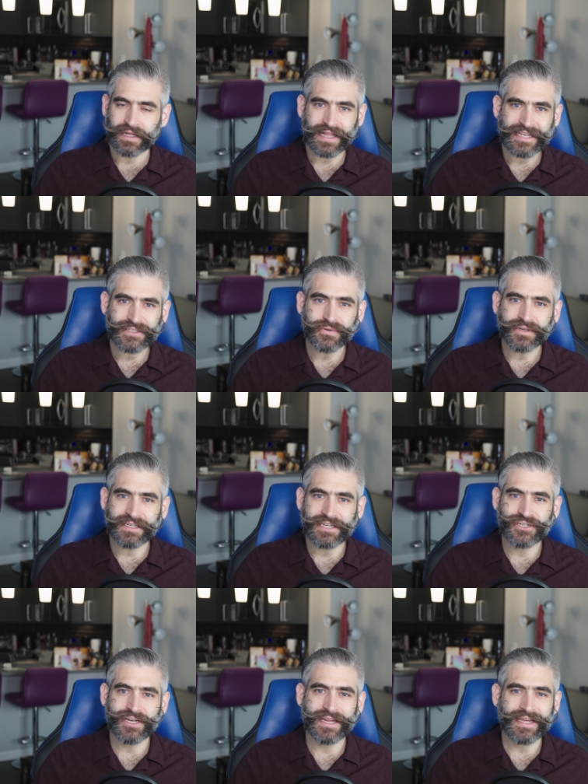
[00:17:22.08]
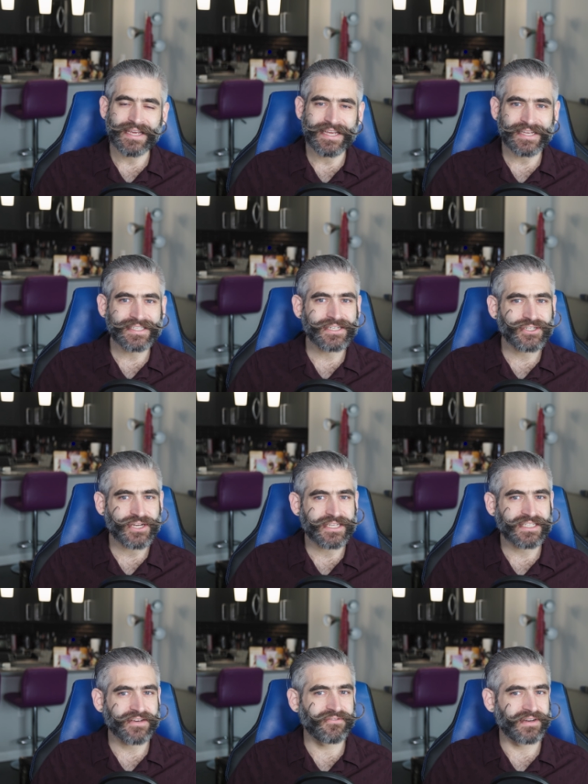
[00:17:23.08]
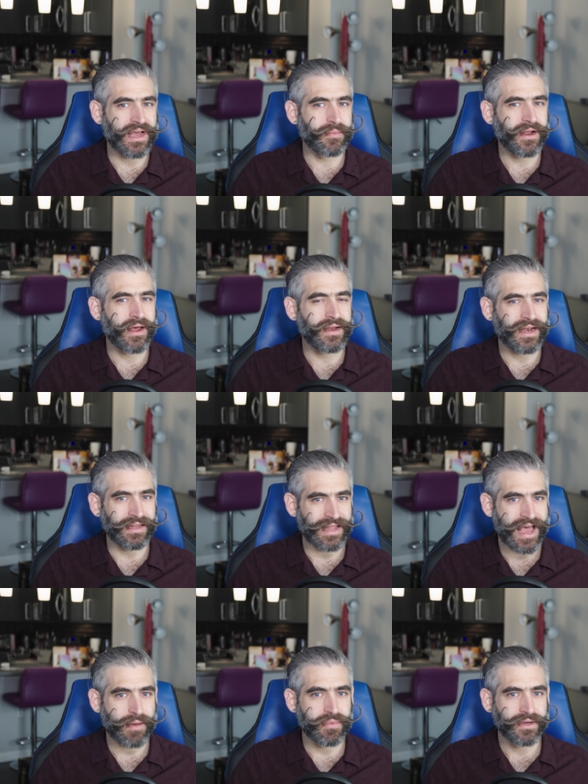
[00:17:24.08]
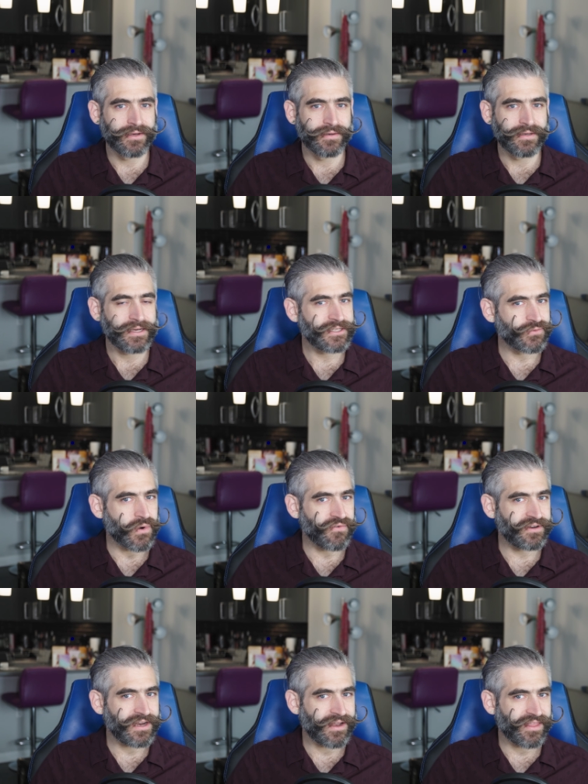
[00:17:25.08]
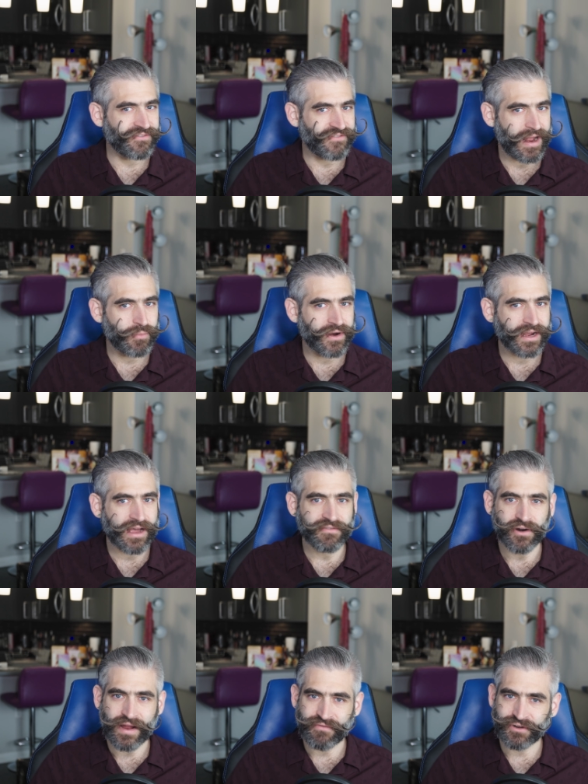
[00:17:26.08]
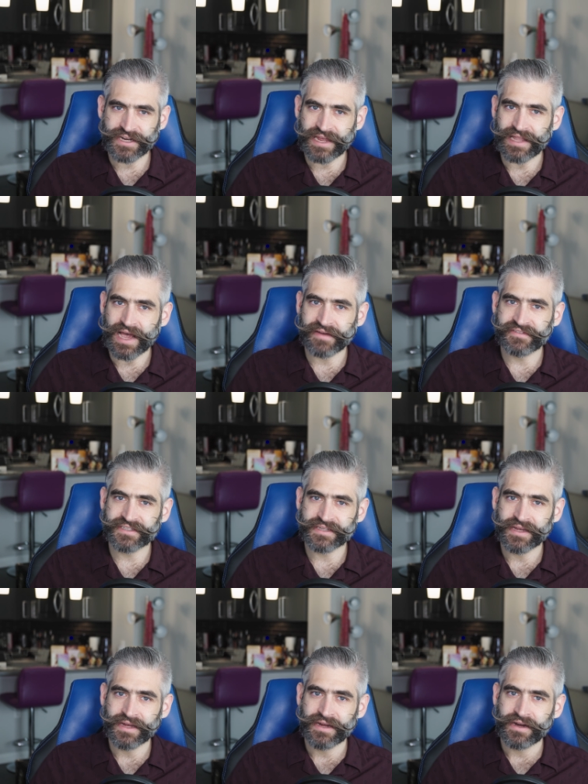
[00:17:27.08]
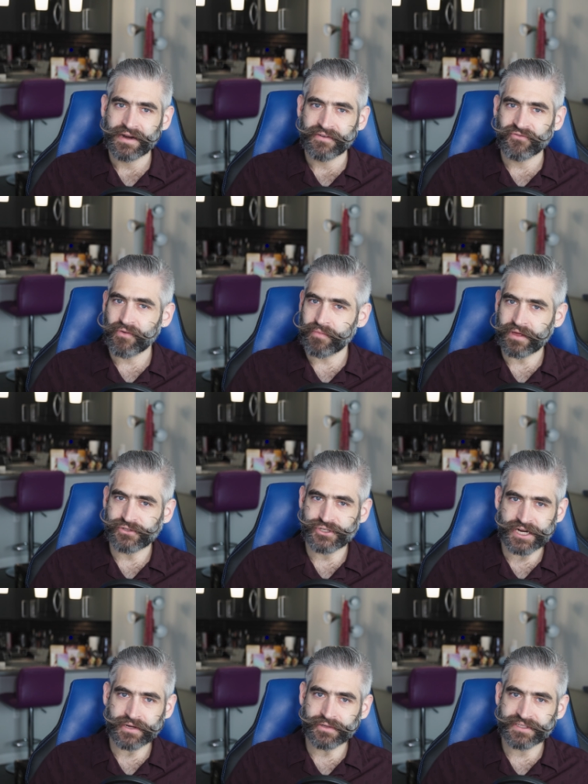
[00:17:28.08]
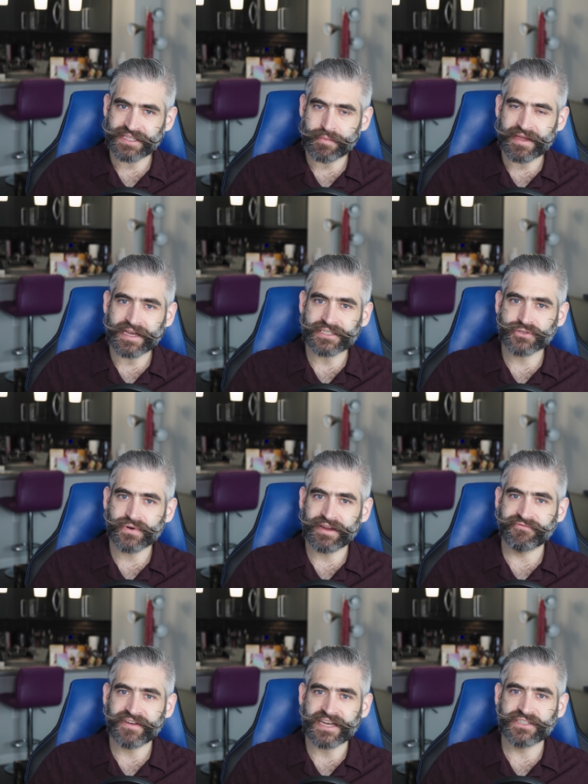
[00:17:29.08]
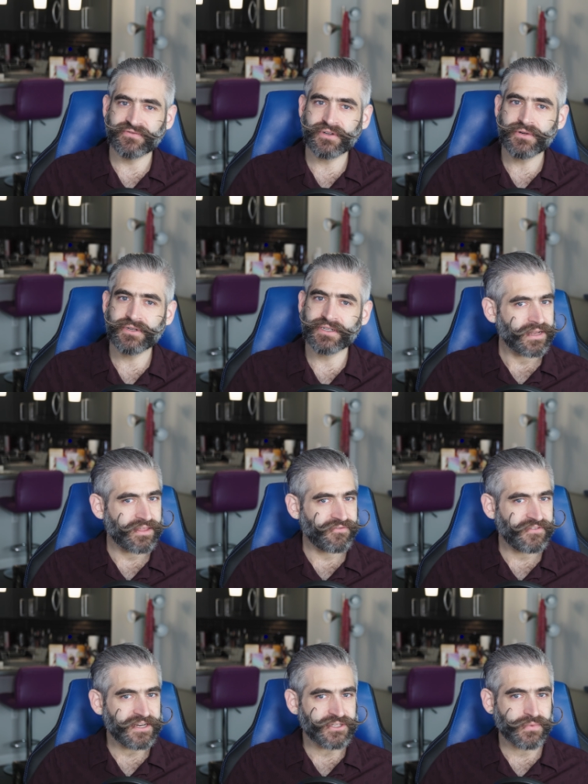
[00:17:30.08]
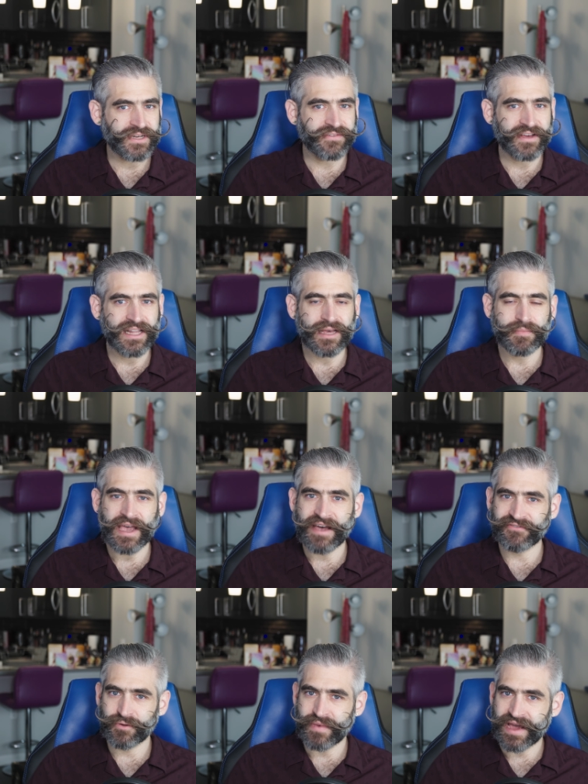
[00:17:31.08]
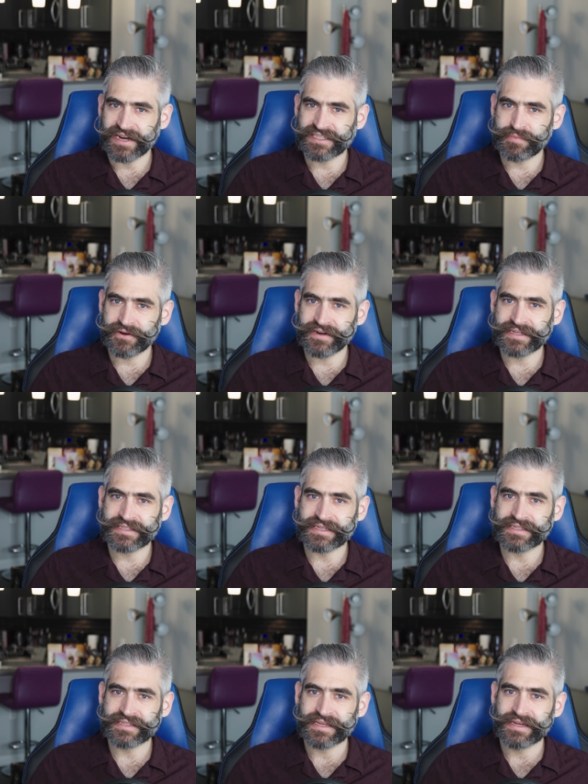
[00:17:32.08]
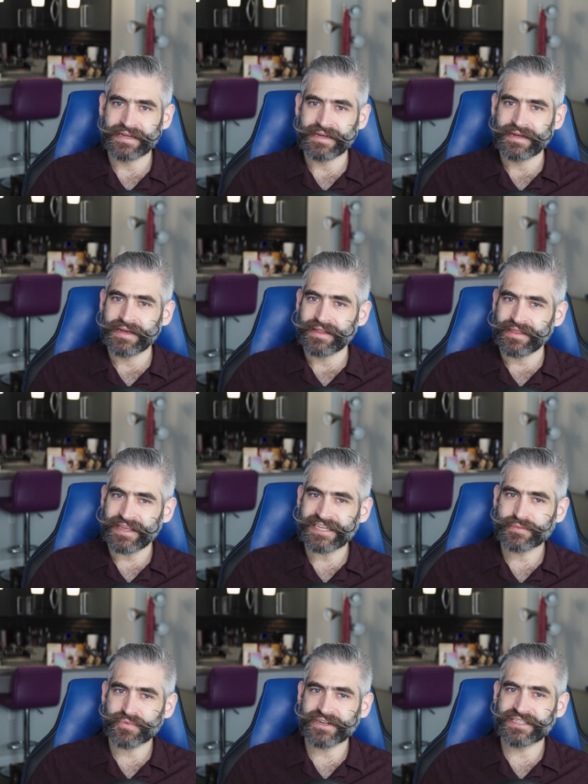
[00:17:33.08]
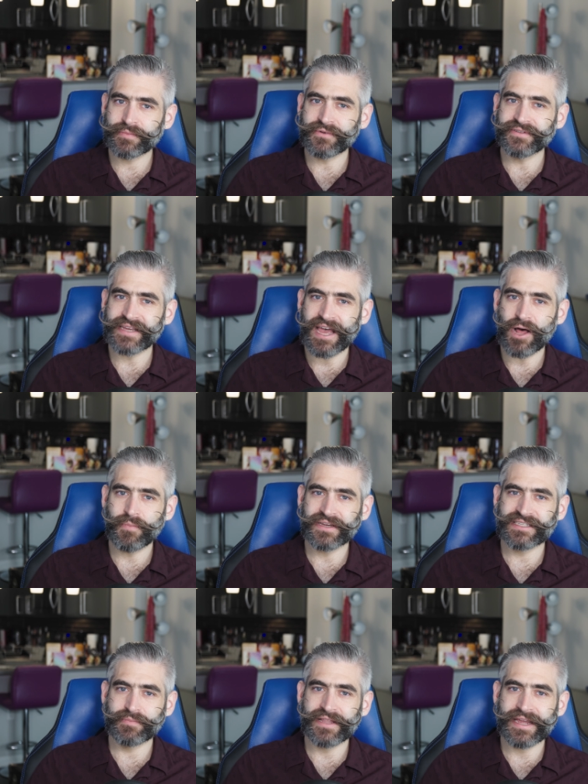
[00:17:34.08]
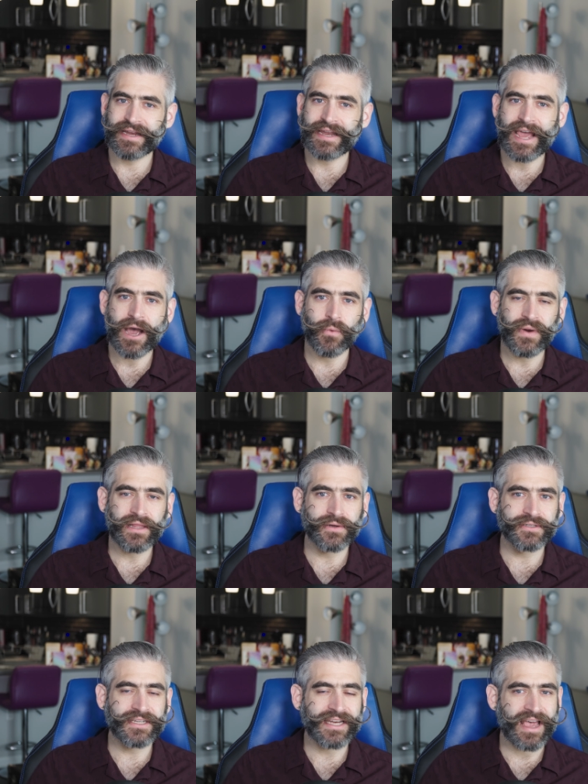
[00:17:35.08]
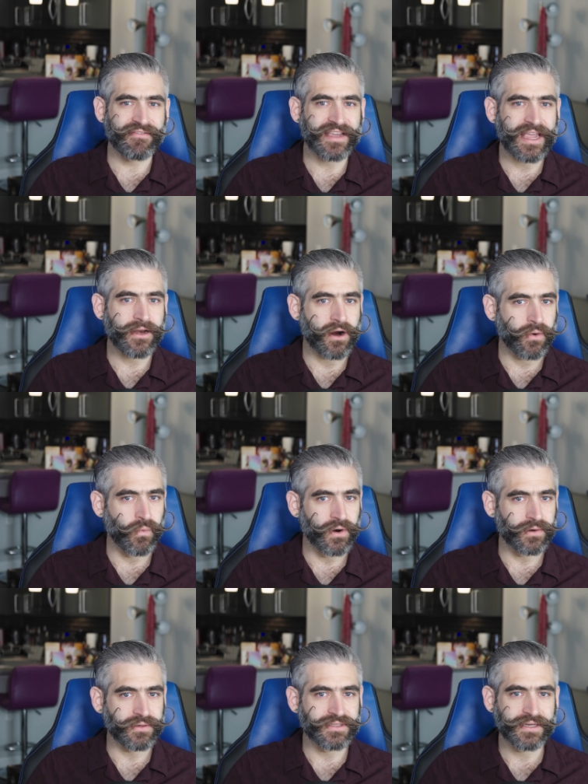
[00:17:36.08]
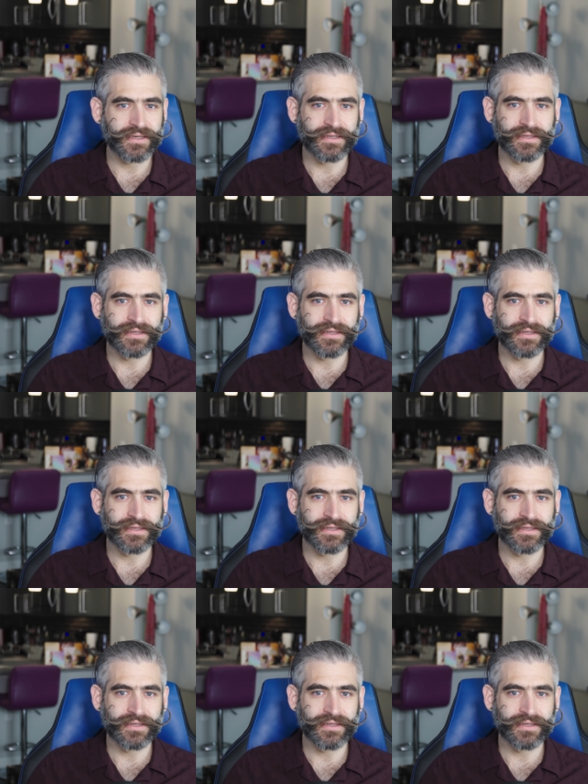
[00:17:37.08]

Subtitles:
Classical conditioning isn't just a phenomenon in a lab. It's woven into the fabric of our everyday lives. From the jingles that make us crave fast food to the fears we develop after bad experiences, these principles help explain how we learn to navigate our world.